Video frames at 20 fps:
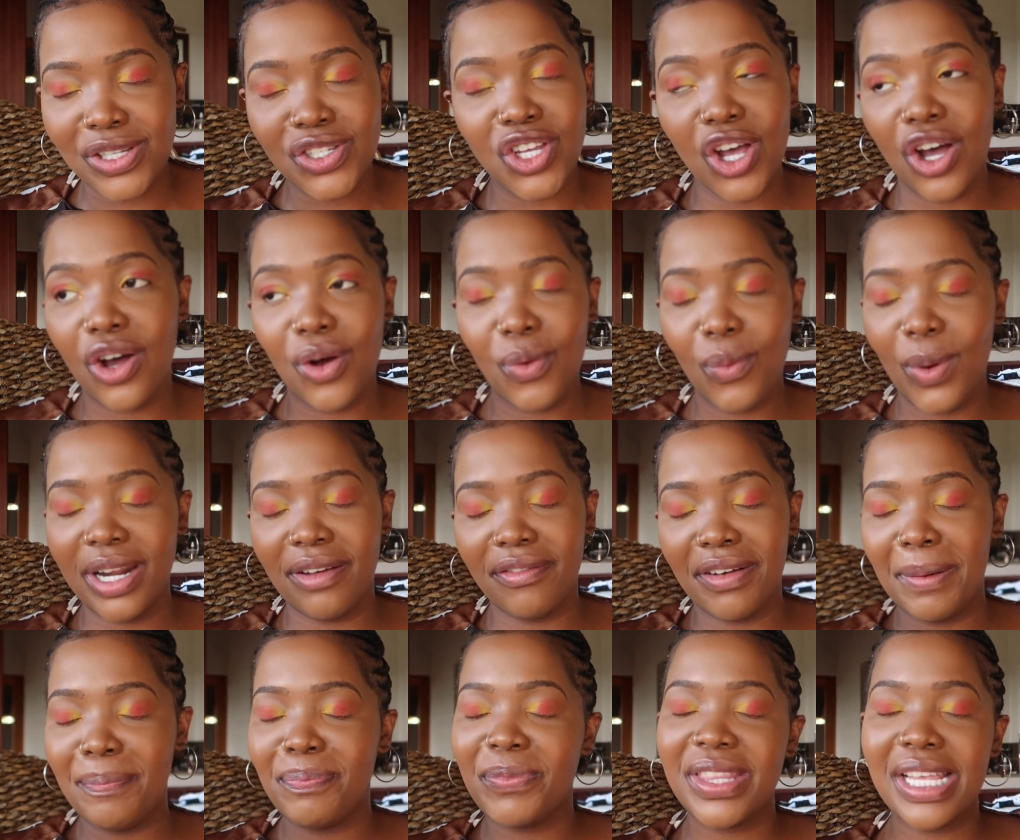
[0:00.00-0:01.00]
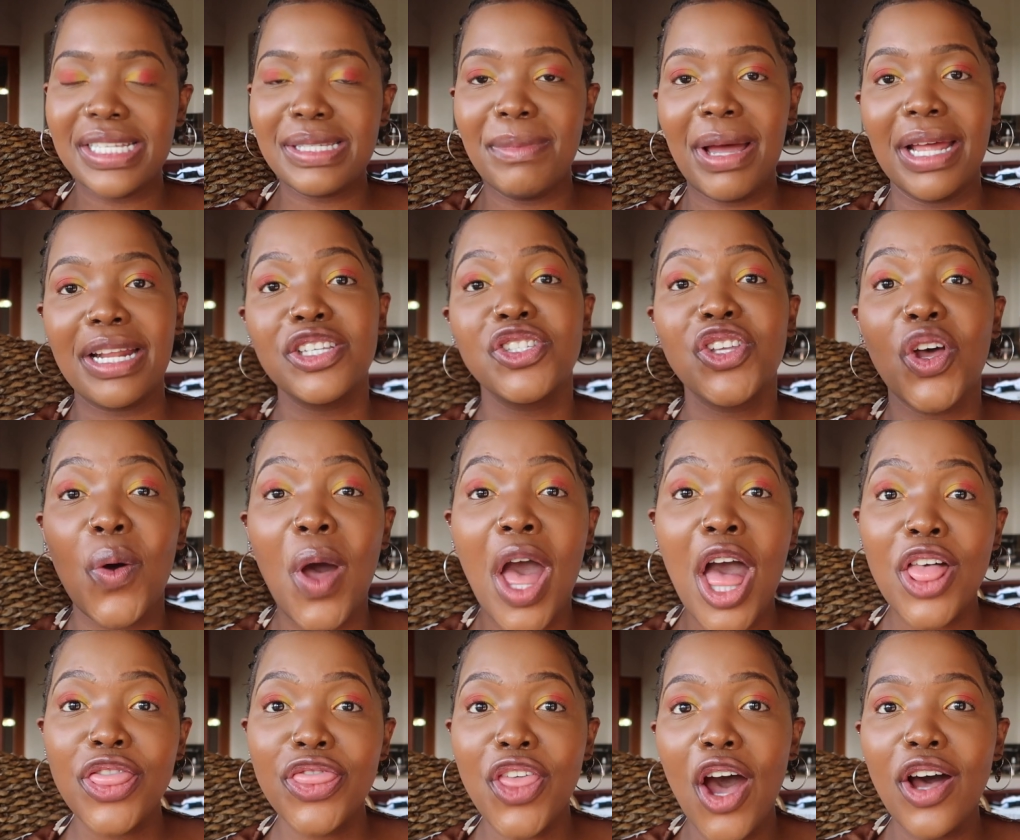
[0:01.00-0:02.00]
So whatever, doesn't matter. So
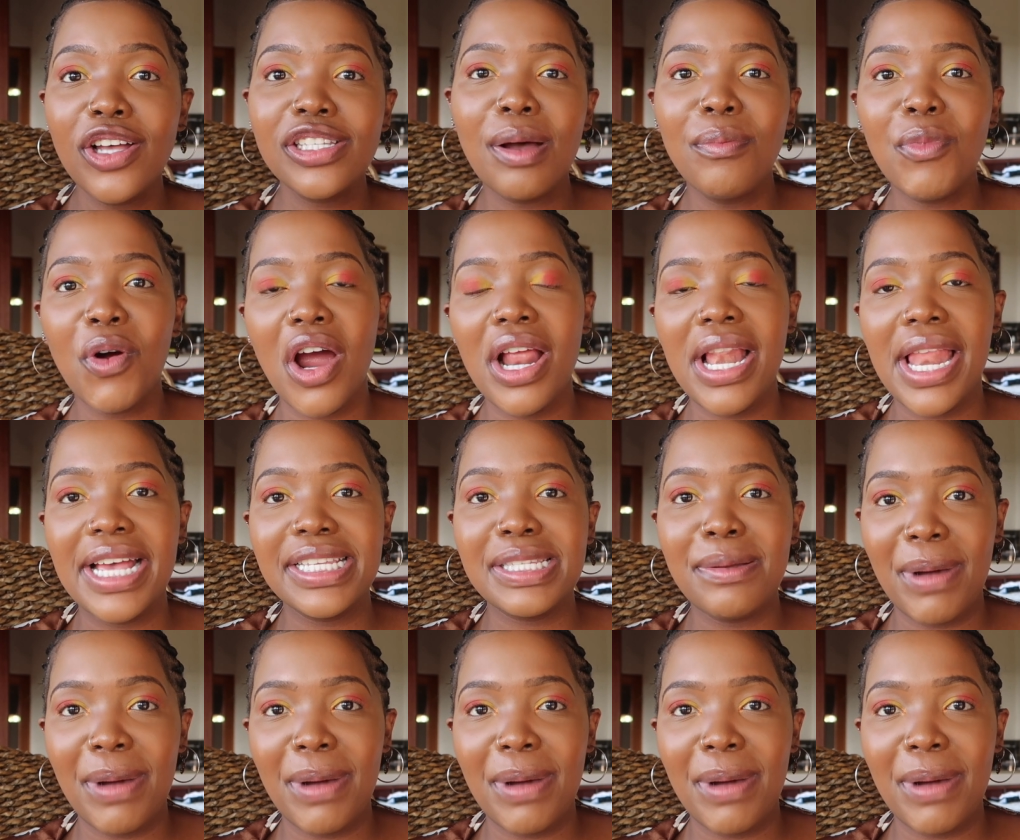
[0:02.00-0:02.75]
those are more or less